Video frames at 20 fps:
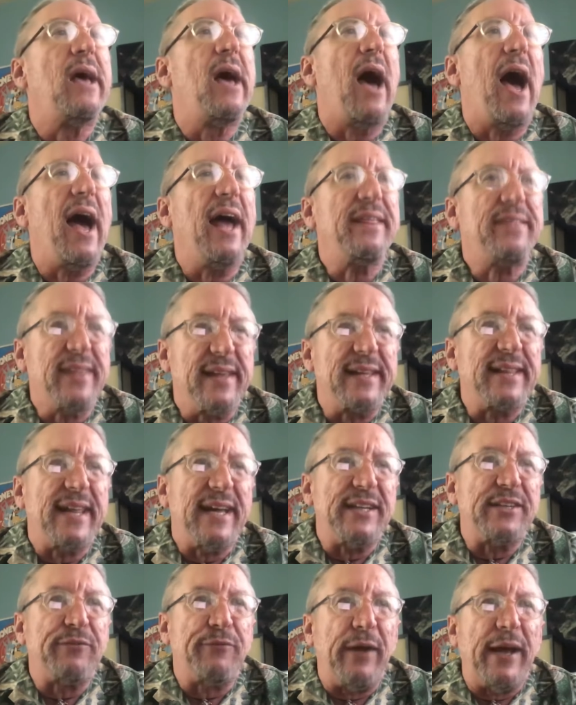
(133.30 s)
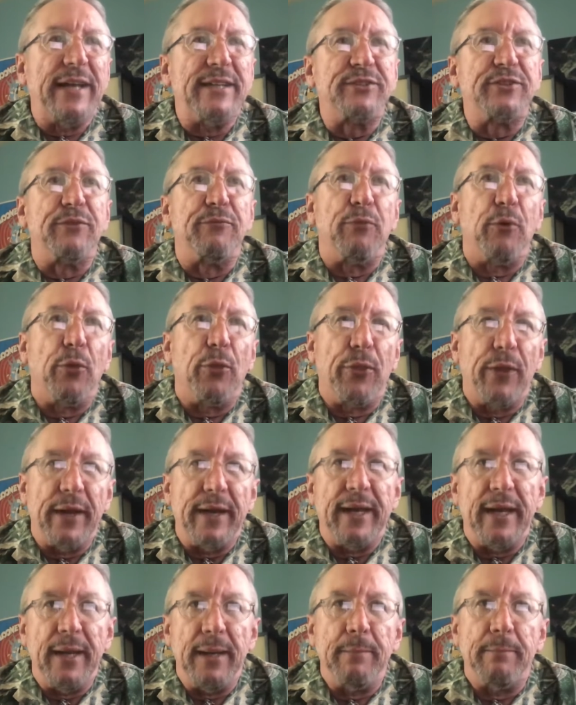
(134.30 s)
I think that's fanciful
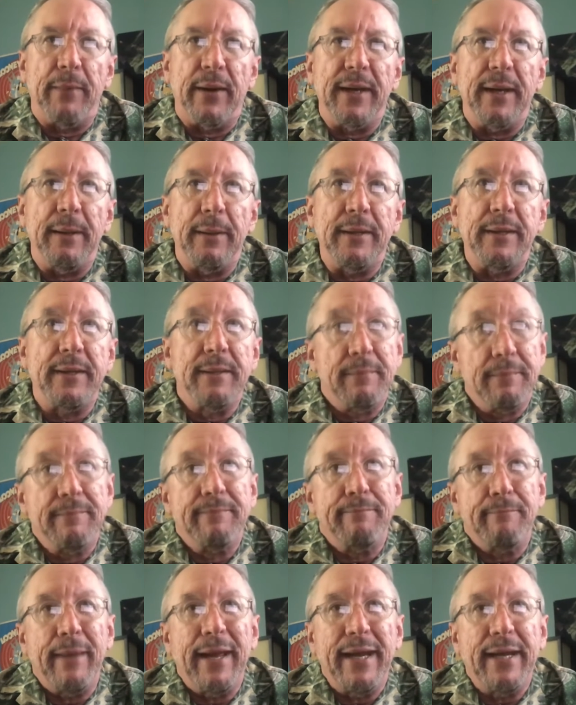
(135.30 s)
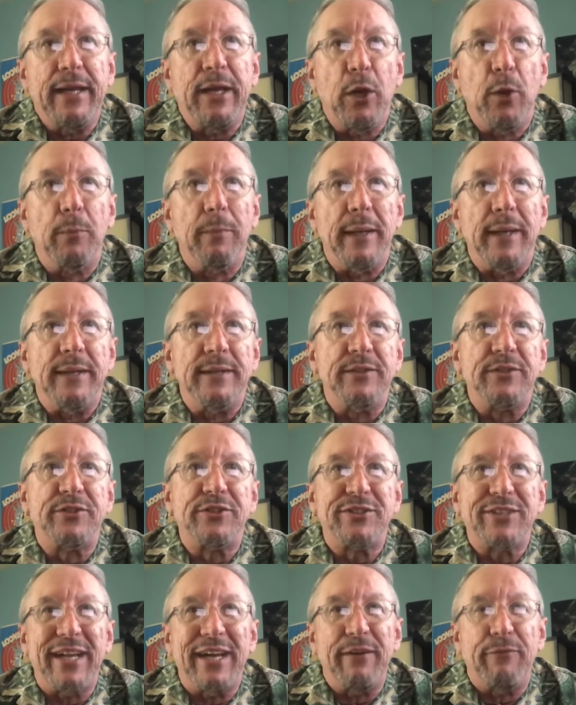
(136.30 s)
thinking, but it made humans
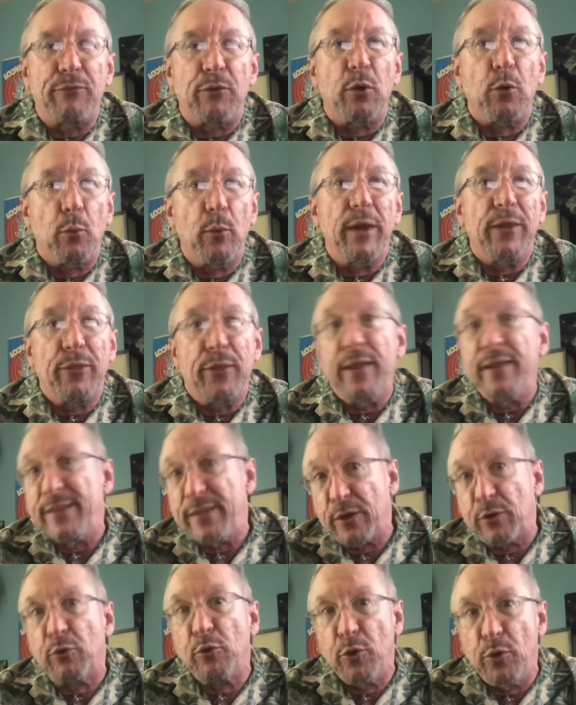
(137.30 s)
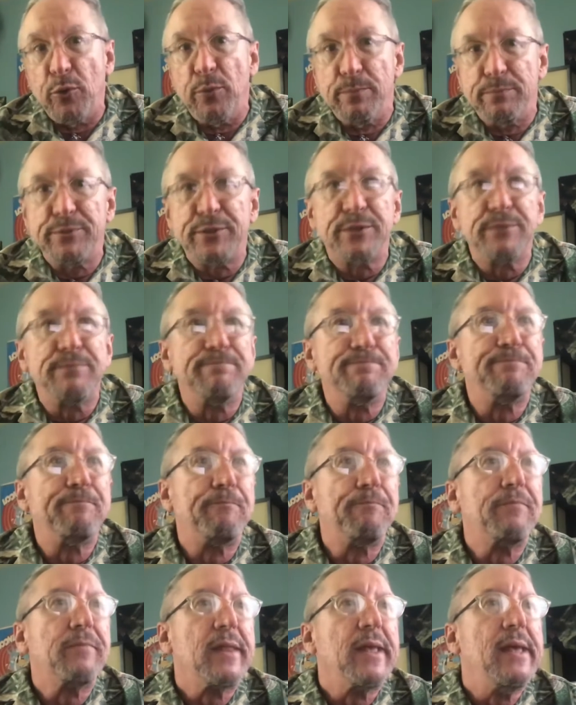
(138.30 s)
safer within the groups.
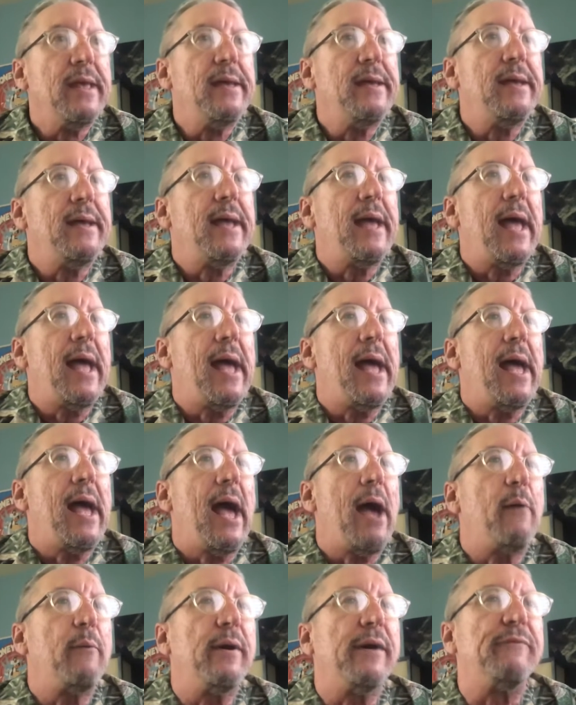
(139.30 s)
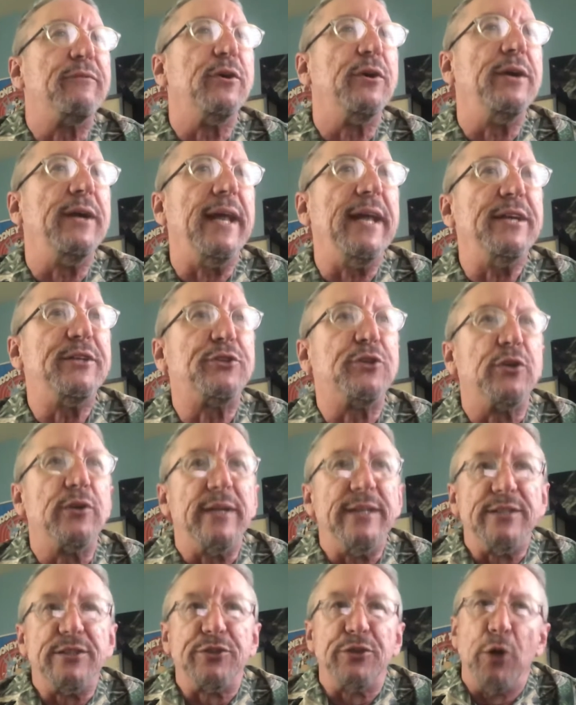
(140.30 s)
However, nature
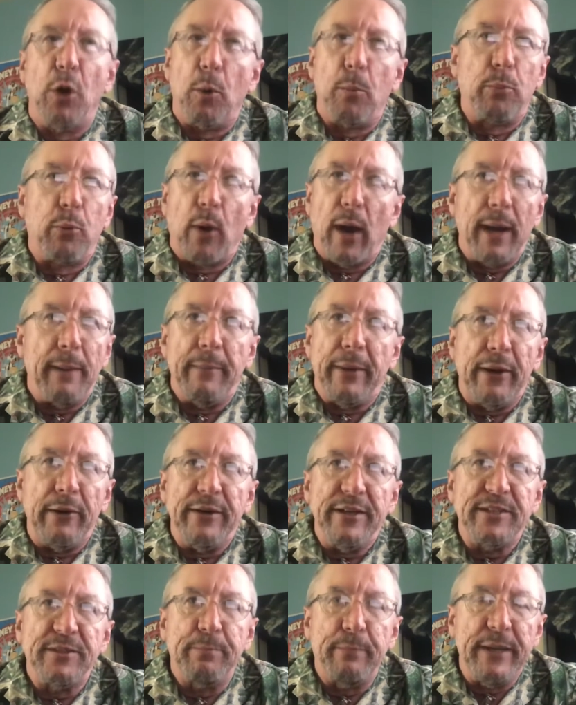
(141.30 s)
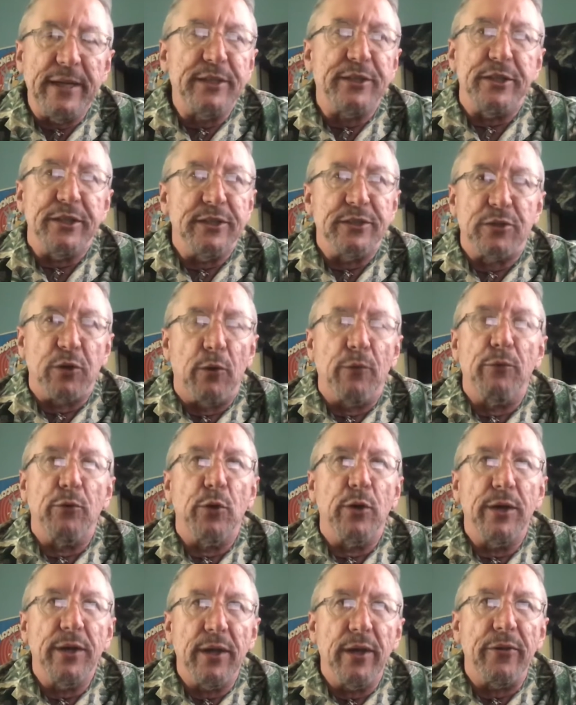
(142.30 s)
has no primary species
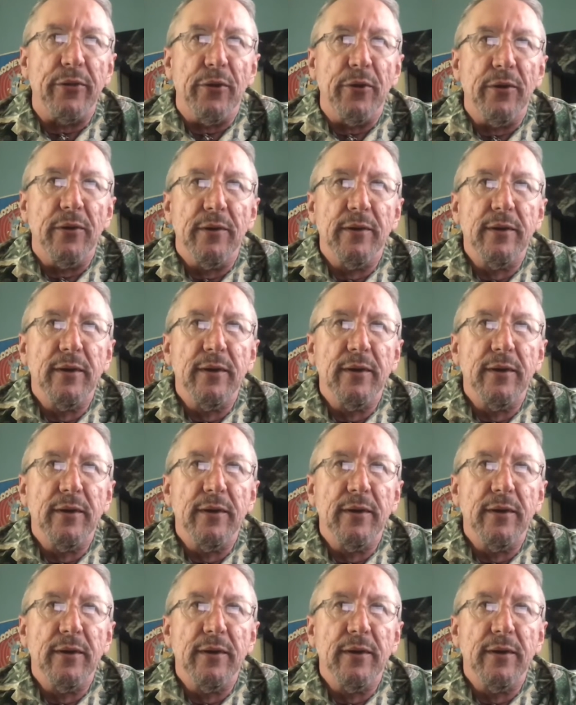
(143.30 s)
over another.